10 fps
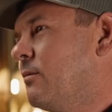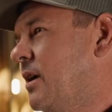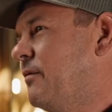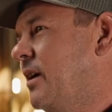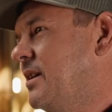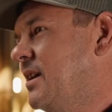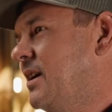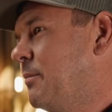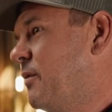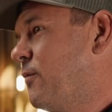rough
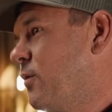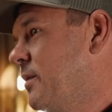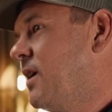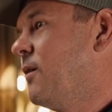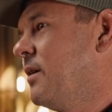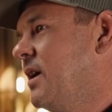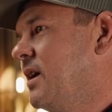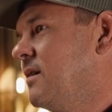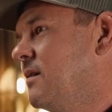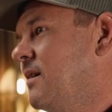idea before we go
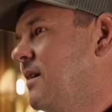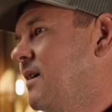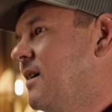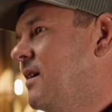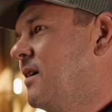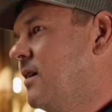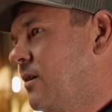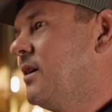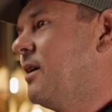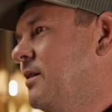in.
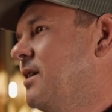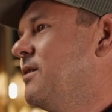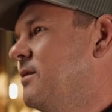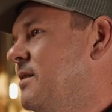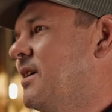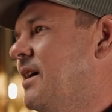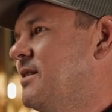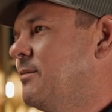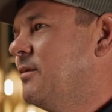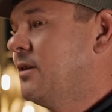Oh yeah, we can do this guy
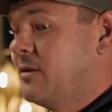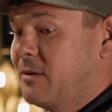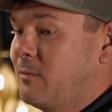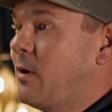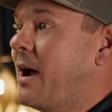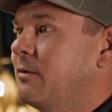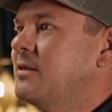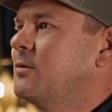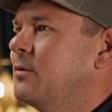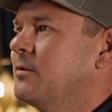some good, or wow, this
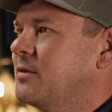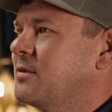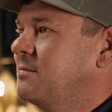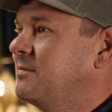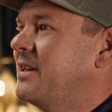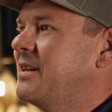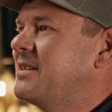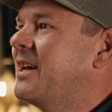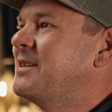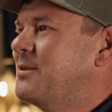soil's this
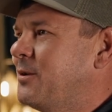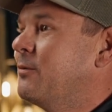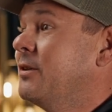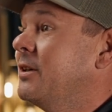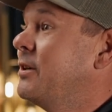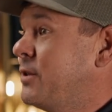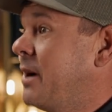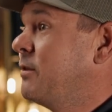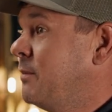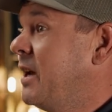guy's doing a really good
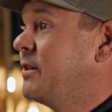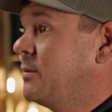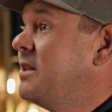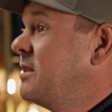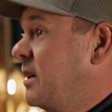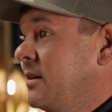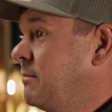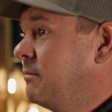job with management. He's got a